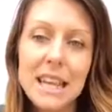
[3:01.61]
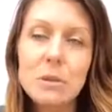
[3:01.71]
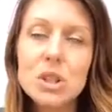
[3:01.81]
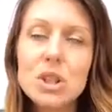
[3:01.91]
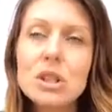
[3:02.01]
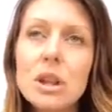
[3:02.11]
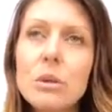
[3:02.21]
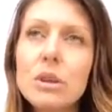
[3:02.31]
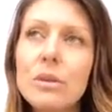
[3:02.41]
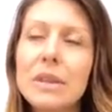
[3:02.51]
which is so
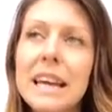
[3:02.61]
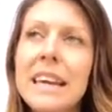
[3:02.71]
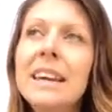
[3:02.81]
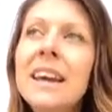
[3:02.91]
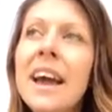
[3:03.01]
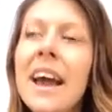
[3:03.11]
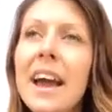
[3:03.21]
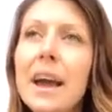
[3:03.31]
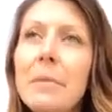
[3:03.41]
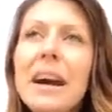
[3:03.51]
lovely.
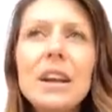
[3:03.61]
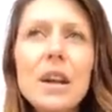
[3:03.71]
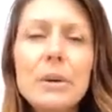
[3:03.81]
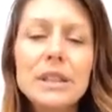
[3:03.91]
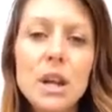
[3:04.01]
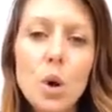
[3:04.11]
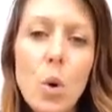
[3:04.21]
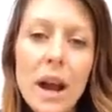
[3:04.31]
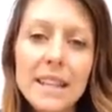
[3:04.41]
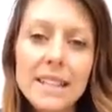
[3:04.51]
And I know it's an
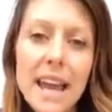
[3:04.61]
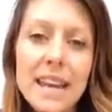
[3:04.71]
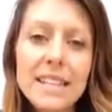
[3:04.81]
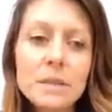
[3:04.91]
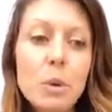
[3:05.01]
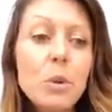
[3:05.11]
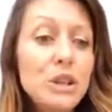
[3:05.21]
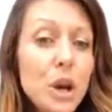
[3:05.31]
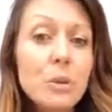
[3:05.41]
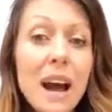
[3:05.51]
acquired taste, but we
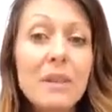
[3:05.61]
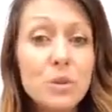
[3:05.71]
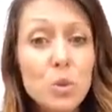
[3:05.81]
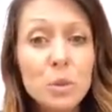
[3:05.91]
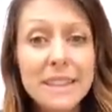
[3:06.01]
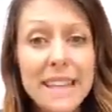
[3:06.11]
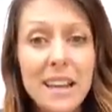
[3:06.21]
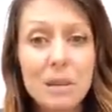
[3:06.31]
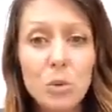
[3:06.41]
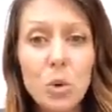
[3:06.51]
don't have normal tea
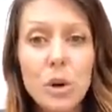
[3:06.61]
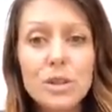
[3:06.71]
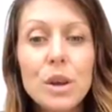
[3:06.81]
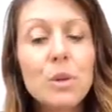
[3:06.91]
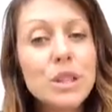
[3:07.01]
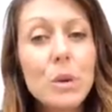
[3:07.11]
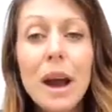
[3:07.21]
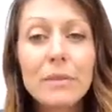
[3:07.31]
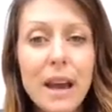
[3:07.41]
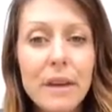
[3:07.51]
anymore. So we don't
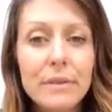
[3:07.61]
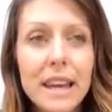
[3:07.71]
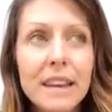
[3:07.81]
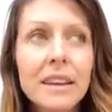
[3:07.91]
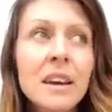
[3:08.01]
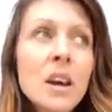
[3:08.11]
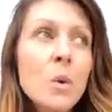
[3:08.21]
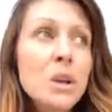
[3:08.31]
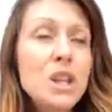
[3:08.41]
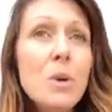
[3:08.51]
have caffeine.
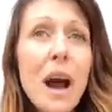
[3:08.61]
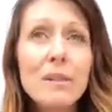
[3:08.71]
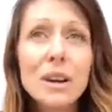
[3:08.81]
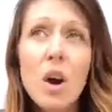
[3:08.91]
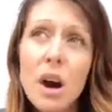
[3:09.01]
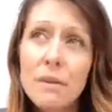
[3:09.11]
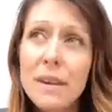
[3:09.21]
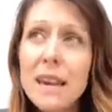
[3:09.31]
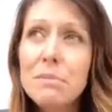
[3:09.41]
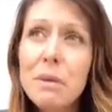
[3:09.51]
We do have a
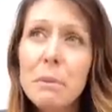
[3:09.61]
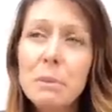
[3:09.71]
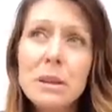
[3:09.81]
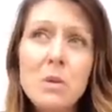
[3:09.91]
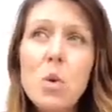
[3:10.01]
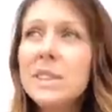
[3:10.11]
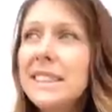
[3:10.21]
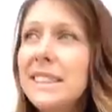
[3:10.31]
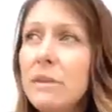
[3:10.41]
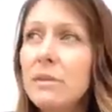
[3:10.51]
coffee probably
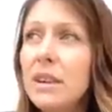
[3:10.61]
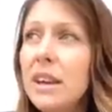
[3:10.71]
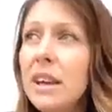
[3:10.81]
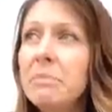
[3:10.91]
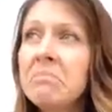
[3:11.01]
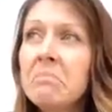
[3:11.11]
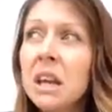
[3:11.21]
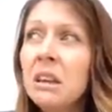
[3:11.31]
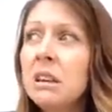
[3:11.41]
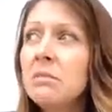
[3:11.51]
once every
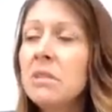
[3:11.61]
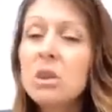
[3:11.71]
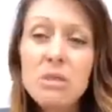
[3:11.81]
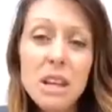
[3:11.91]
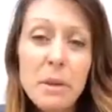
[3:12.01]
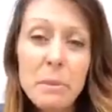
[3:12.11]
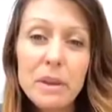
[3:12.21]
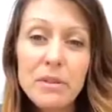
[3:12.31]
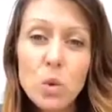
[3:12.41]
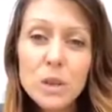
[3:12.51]
3, maybe
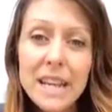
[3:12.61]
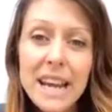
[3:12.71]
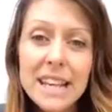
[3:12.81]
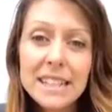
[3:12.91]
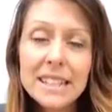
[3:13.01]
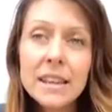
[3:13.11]
4 days.